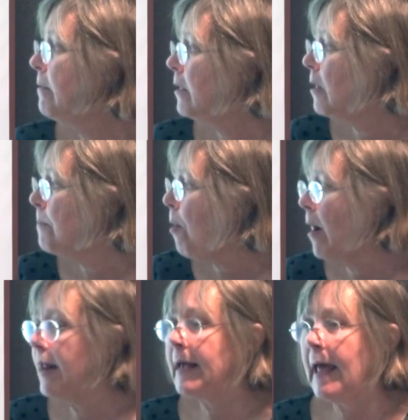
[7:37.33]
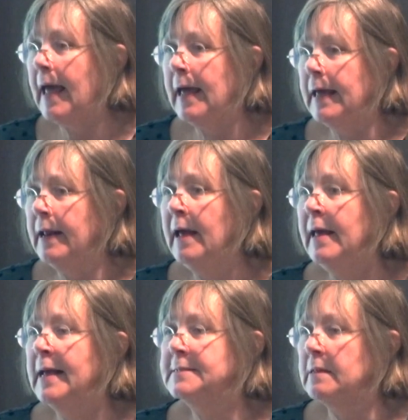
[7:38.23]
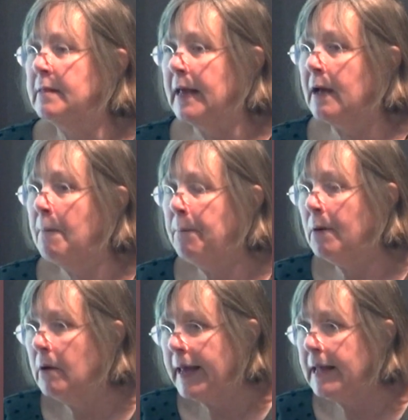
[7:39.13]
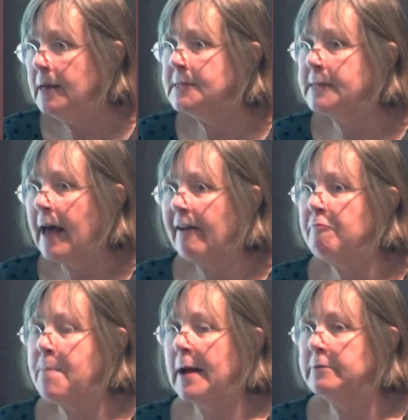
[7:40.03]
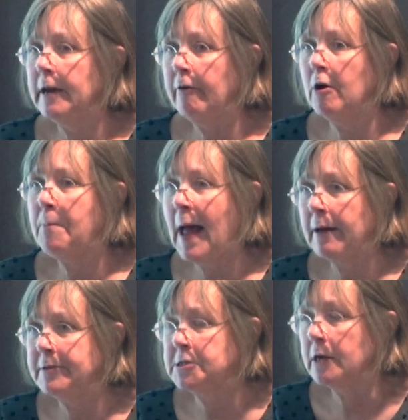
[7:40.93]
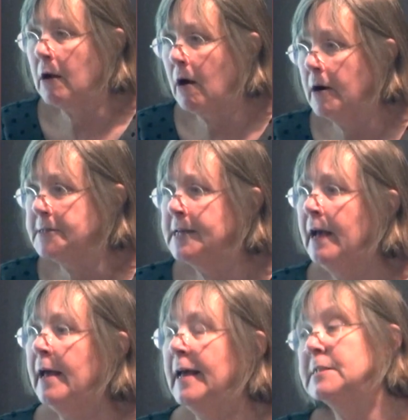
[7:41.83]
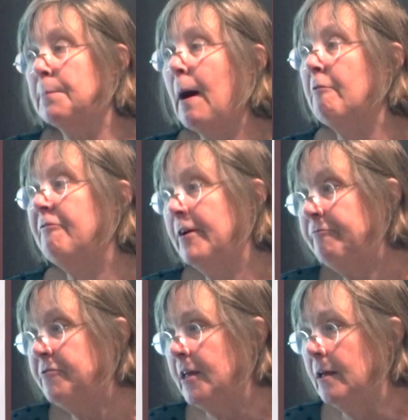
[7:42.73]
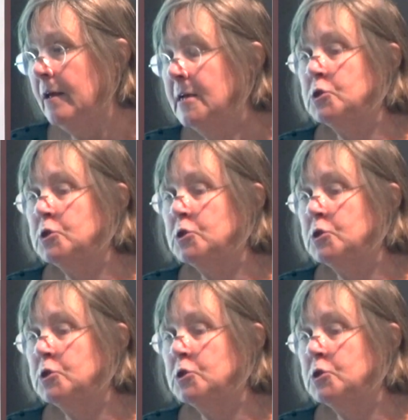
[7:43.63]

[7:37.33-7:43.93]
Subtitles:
The mnemonic aid is that the complete set of bacterial pathogen cards is about 50.